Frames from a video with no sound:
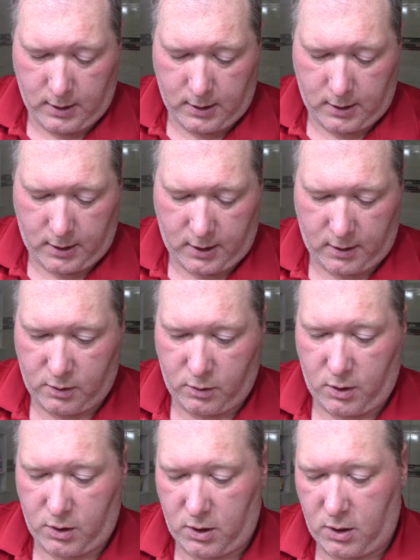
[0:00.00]
So
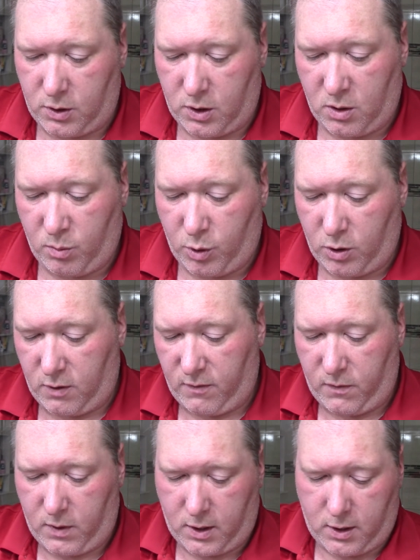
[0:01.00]
there's a number
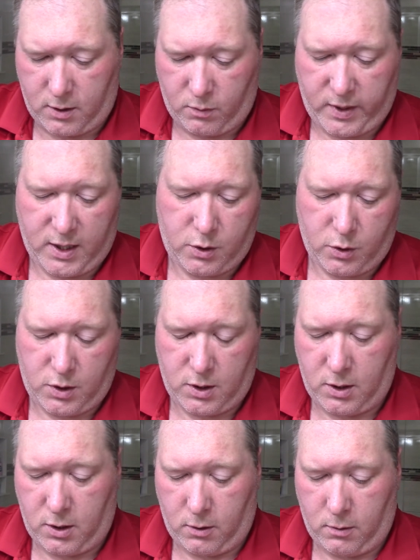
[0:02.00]
of razors
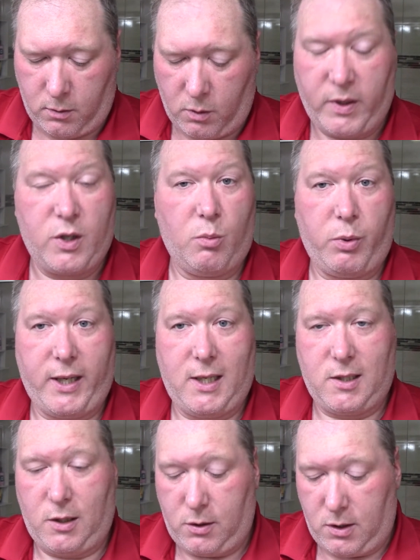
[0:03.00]
in there, or razor
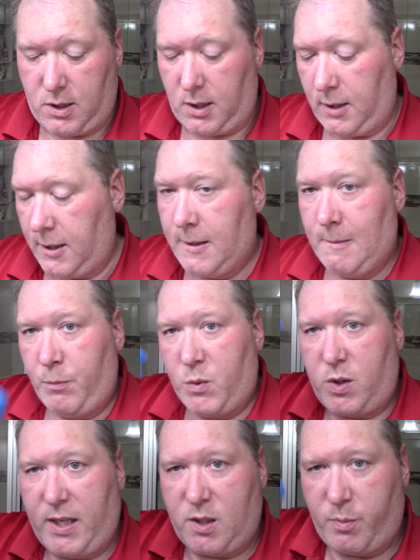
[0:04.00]
blades, I should say.
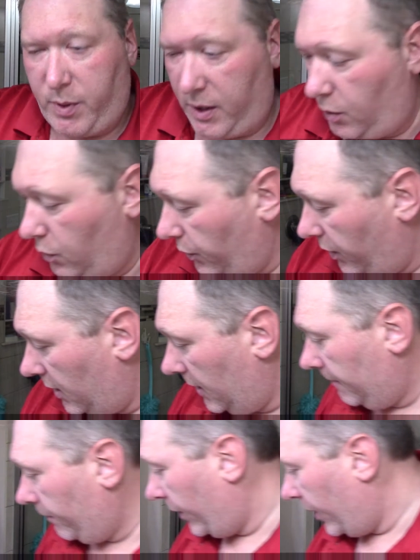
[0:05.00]
So that's a pretty cool thing.